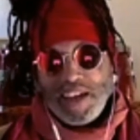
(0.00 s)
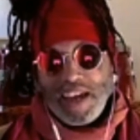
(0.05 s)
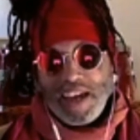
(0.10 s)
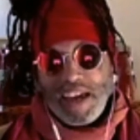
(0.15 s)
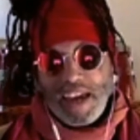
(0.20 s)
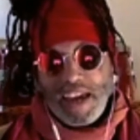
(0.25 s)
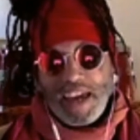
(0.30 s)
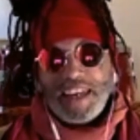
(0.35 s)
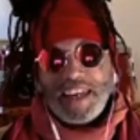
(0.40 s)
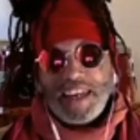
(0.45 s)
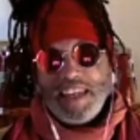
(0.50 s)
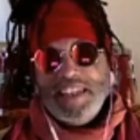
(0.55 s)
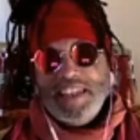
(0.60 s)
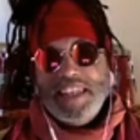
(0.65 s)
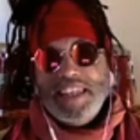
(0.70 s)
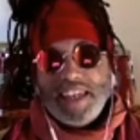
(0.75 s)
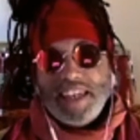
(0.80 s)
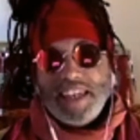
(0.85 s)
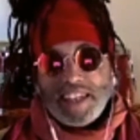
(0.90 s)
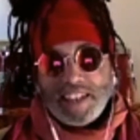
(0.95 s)
And he
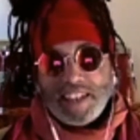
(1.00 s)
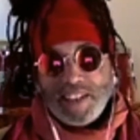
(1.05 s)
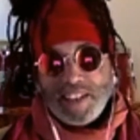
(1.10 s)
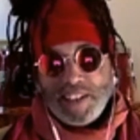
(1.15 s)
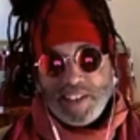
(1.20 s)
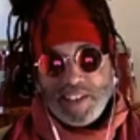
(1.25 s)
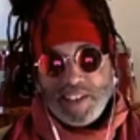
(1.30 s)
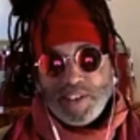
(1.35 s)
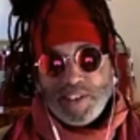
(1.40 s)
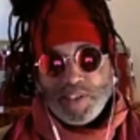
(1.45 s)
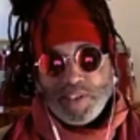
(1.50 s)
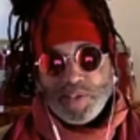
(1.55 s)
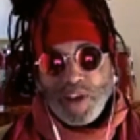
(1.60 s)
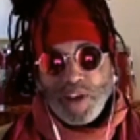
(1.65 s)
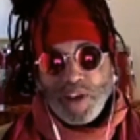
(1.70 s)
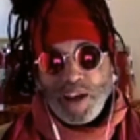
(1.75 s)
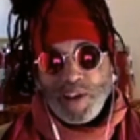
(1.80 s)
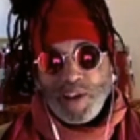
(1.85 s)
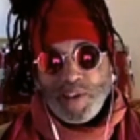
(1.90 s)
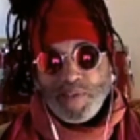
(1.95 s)
did,
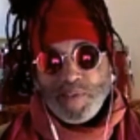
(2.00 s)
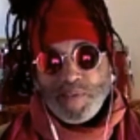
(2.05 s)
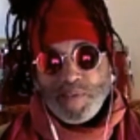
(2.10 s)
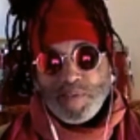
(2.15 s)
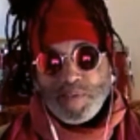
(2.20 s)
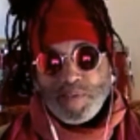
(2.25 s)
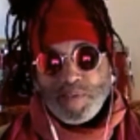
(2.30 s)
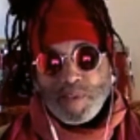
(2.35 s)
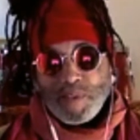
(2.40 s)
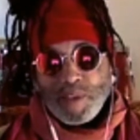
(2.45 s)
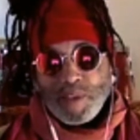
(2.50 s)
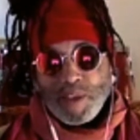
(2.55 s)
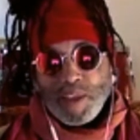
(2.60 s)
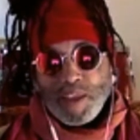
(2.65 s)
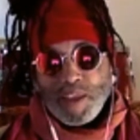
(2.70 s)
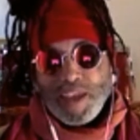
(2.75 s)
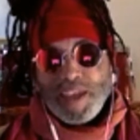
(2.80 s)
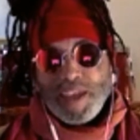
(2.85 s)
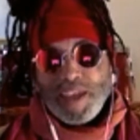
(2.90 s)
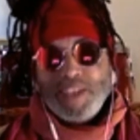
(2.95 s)
right?
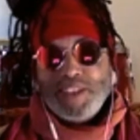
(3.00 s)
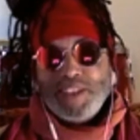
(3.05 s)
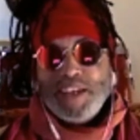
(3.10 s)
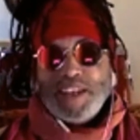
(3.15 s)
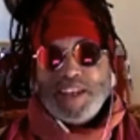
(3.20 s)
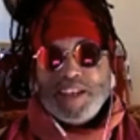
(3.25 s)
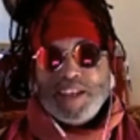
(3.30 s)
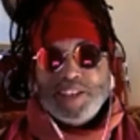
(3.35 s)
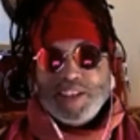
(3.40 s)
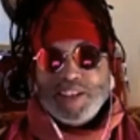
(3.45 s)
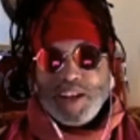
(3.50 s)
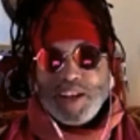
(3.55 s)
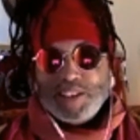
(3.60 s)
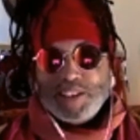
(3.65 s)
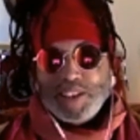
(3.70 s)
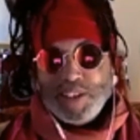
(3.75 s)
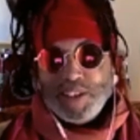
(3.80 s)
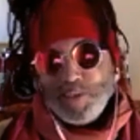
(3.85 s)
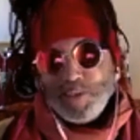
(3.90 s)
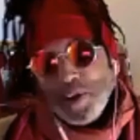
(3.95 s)
Then I
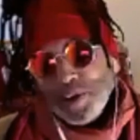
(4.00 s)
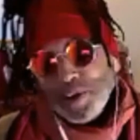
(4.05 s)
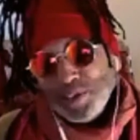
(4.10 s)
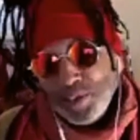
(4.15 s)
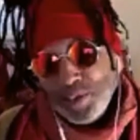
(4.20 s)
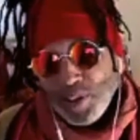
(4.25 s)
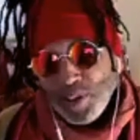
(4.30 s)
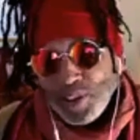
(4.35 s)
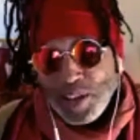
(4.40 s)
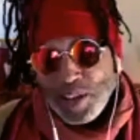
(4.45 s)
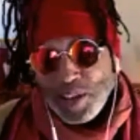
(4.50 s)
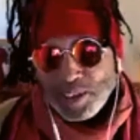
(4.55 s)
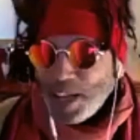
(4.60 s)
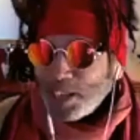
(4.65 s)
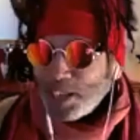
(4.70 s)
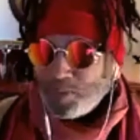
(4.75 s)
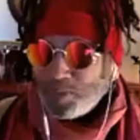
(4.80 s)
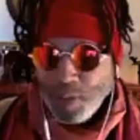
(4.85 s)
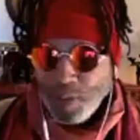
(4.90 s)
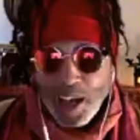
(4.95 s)
said, well,
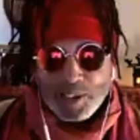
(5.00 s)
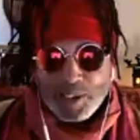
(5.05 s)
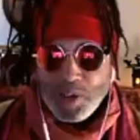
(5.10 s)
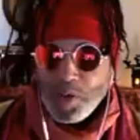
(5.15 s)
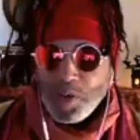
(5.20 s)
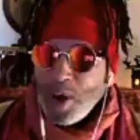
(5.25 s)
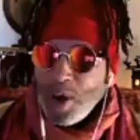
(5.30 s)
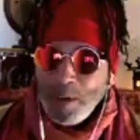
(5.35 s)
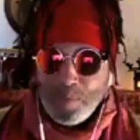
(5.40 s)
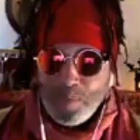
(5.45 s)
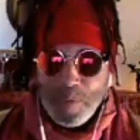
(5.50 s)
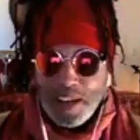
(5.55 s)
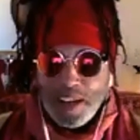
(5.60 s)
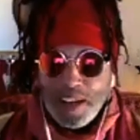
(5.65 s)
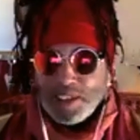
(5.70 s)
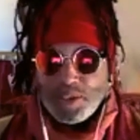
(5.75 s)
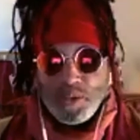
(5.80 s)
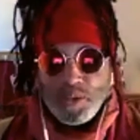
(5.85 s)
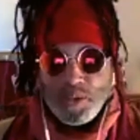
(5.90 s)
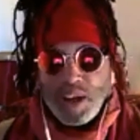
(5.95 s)
that's great, man.
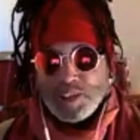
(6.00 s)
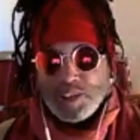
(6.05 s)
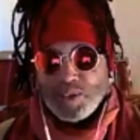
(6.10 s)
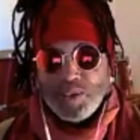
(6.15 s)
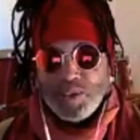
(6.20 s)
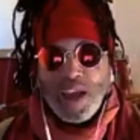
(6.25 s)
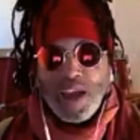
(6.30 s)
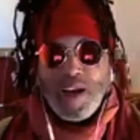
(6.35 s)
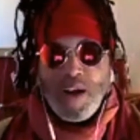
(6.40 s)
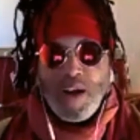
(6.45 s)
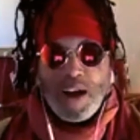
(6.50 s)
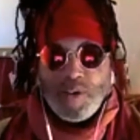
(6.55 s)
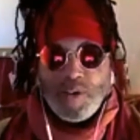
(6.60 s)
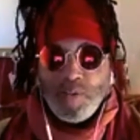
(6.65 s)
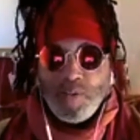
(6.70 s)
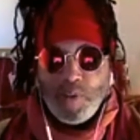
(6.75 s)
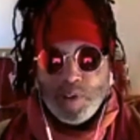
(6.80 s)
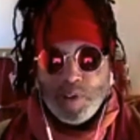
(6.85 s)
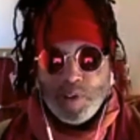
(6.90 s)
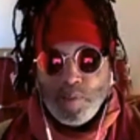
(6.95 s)
That's great. So now I go
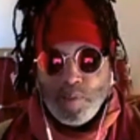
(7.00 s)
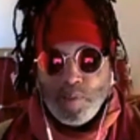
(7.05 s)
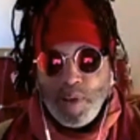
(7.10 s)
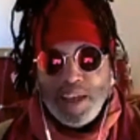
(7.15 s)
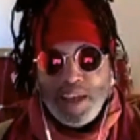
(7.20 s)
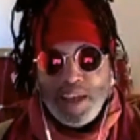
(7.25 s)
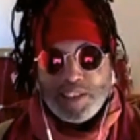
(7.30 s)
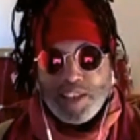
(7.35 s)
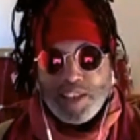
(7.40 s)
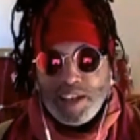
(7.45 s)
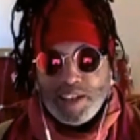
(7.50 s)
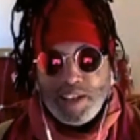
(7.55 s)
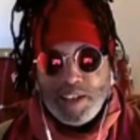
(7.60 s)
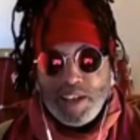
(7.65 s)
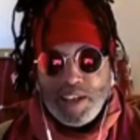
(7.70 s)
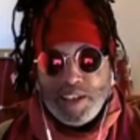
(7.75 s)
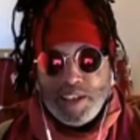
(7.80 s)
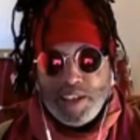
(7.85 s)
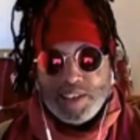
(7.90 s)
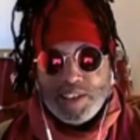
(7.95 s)
put a little bass line.
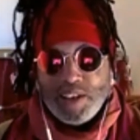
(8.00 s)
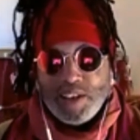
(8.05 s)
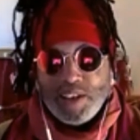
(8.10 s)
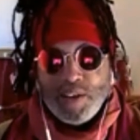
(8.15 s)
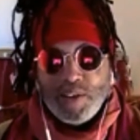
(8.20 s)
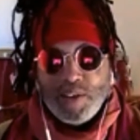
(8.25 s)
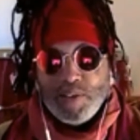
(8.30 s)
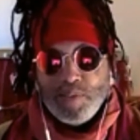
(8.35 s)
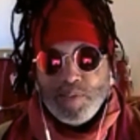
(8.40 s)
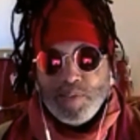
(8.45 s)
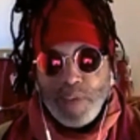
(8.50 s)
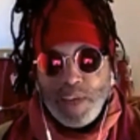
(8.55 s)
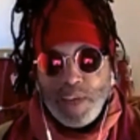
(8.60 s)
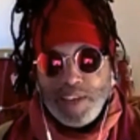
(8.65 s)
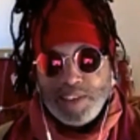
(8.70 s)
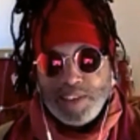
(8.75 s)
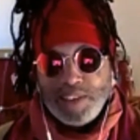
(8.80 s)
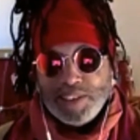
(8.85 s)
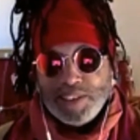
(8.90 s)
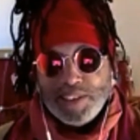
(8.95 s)
He said,
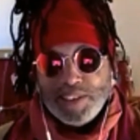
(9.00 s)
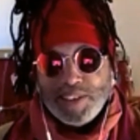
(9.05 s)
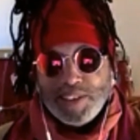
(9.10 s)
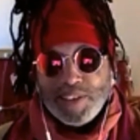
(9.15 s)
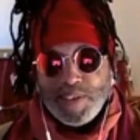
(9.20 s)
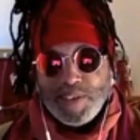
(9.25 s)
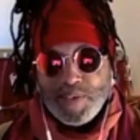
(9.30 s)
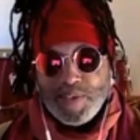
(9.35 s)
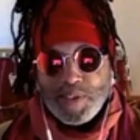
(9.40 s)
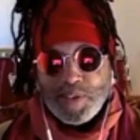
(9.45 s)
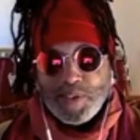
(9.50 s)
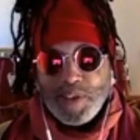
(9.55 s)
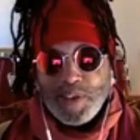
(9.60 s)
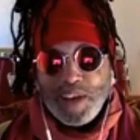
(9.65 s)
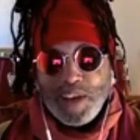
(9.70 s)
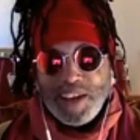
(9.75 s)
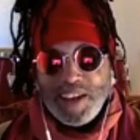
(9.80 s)
bass, right?